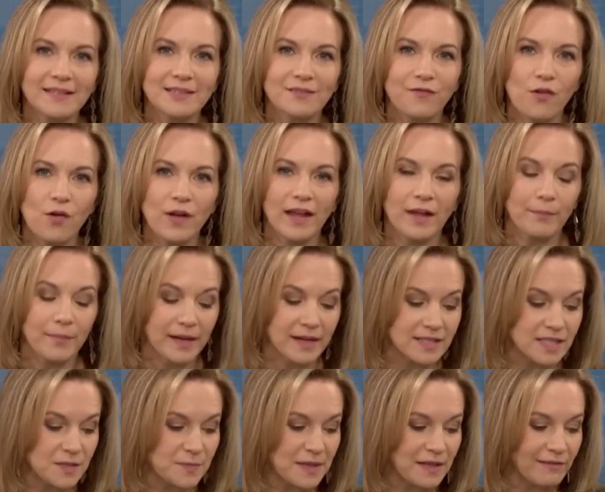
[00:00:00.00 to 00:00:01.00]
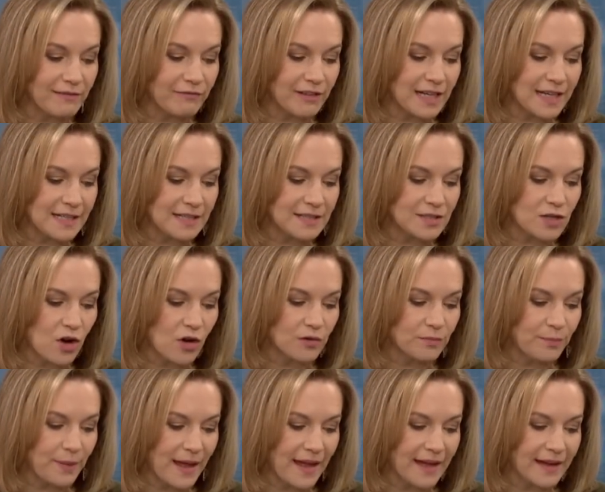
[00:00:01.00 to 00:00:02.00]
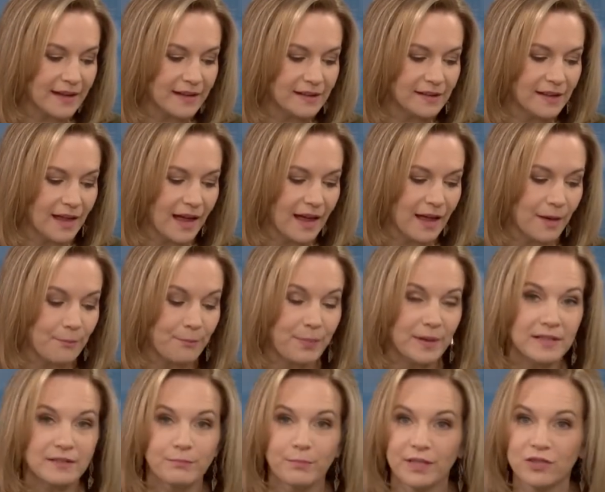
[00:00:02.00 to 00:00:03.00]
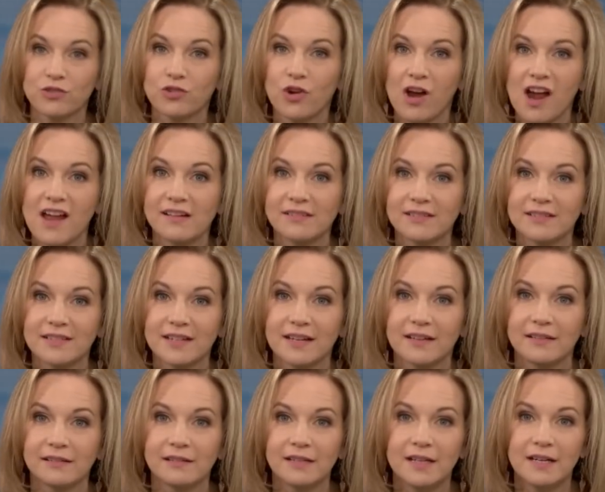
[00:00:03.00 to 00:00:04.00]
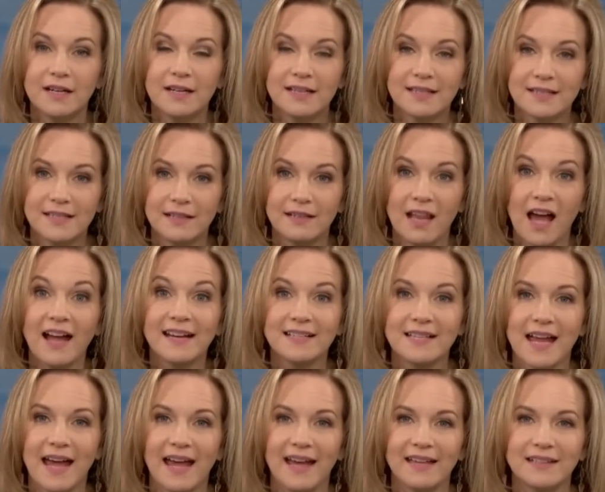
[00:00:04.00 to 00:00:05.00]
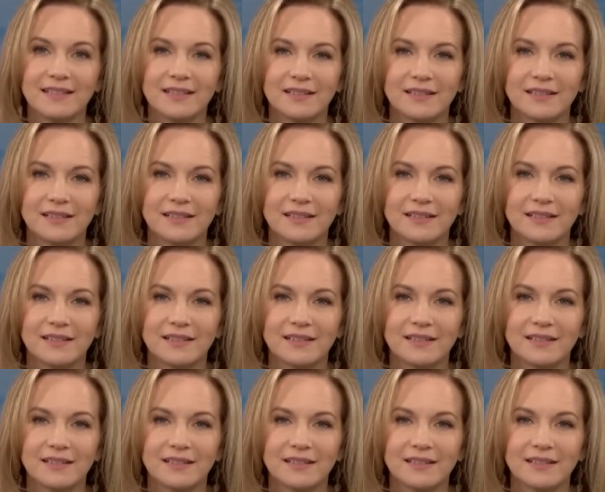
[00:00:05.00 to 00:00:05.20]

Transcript: for him because he's been released on bail, uh, but, but trial still lies ahead.